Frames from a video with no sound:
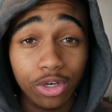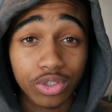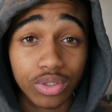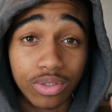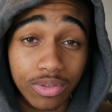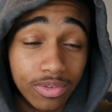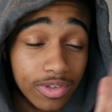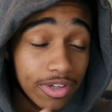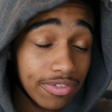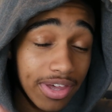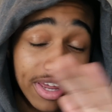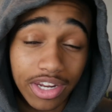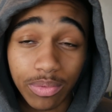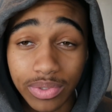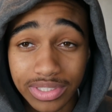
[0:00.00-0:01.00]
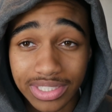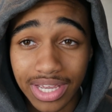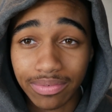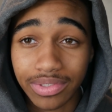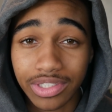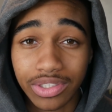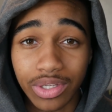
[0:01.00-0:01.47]
So if anyone's
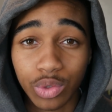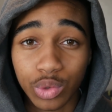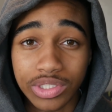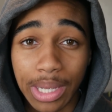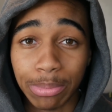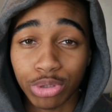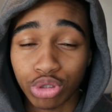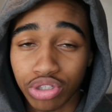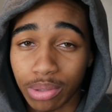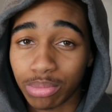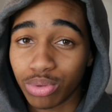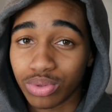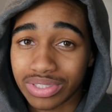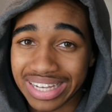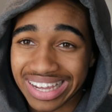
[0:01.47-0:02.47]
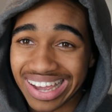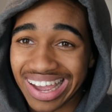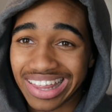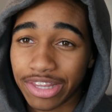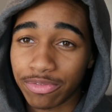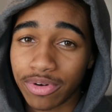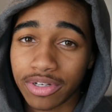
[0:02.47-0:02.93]
having those type of troubles, I
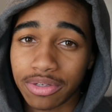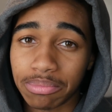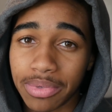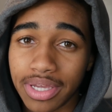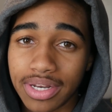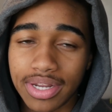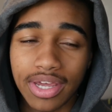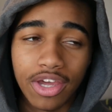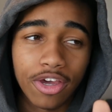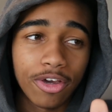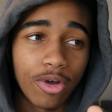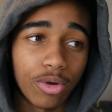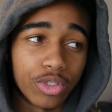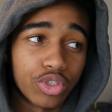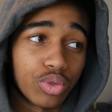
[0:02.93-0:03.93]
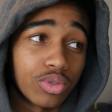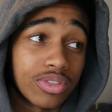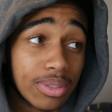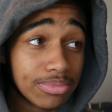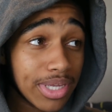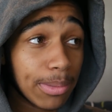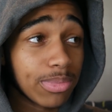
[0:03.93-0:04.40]
highly recommend going to
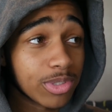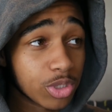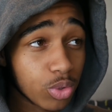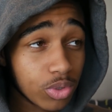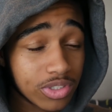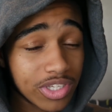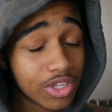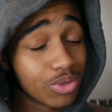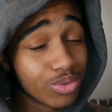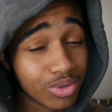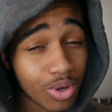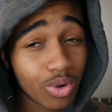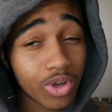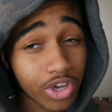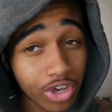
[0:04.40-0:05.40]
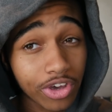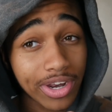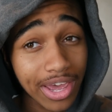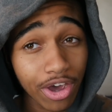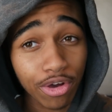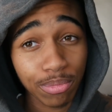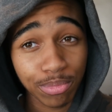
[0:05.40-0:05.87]
some type of source that you know could
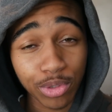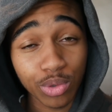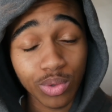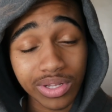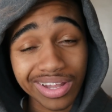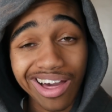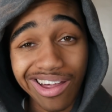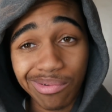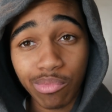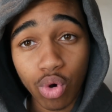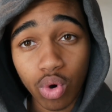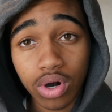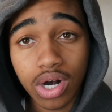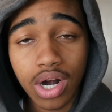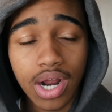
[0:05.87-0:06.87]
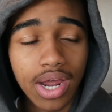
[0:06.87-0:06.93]
help you a lot more.